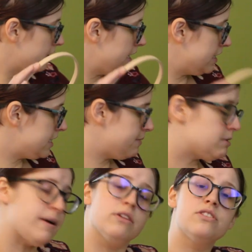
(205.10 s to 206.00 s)
it seems
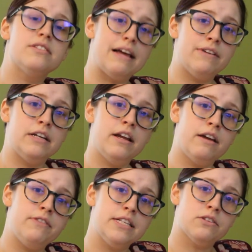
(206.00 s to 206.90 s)
about 7
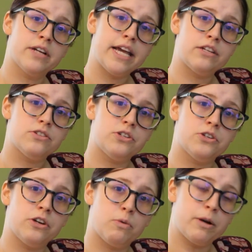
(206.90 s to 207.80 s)
of these little canisters are
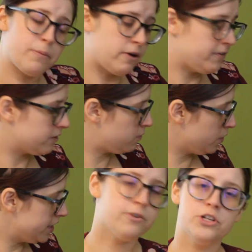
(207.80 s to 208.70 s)
going to work perfect
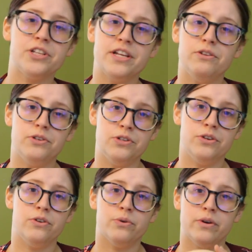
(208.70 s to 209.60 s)
for it. First thing you
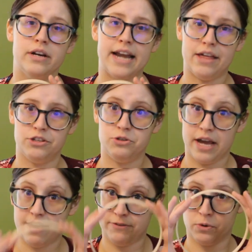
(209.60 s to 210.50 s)
do, now that you
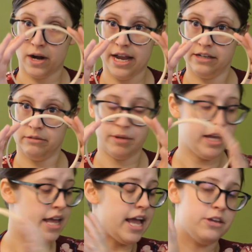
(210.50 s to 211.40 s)
have your item,
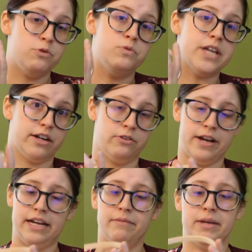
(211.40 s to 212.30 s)
you
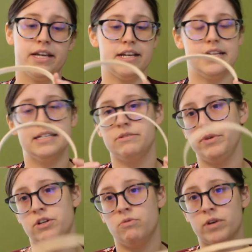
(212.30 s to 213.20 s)
decorate it, because
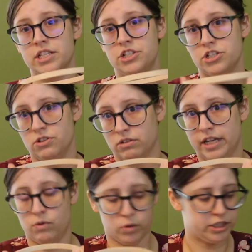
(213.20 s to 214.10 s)
we don't want it to just look
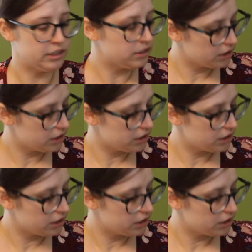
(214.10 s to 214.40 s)
like wood.